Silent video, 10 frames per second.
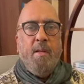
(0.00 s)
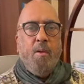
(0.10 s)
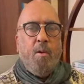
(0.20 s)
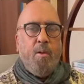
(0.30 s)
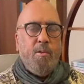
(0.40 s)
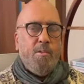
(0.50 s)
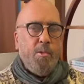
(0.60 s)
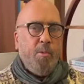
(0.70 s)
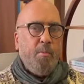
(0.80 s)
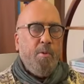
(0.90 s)

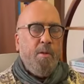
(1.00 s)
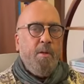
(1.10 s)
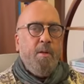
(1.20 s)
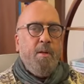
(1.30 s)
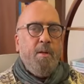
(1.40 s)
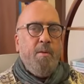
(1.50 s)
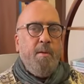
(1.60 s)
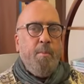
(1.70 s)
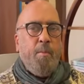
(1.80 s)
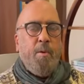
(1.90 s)
Also,
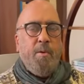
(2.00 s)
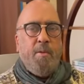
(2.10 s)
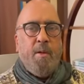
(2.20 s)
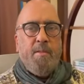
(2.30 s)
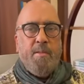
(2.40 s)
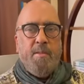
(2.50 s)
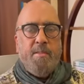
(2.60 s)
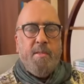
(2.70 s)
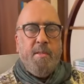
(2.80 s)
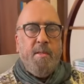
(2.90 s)

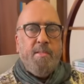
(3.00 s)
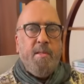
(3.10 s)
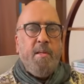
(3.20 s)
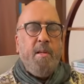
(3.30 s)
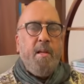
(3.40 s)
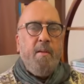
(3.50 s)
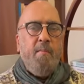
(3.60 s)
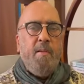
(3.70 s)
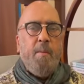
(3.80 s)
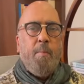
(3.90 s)
demonetization is in line
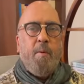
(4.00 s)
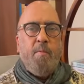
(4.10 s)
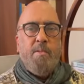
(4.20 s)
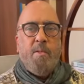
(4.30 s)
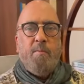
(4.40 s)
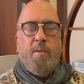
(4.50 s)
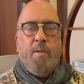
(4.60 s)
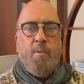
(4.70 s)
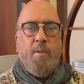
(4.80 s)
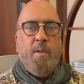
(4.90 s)
with the powers of the
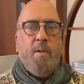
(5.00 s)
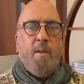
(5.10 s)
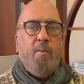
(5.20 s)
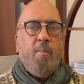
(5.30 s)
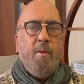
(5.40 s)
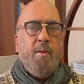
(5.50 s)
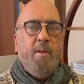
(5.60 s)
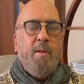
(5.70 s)
union government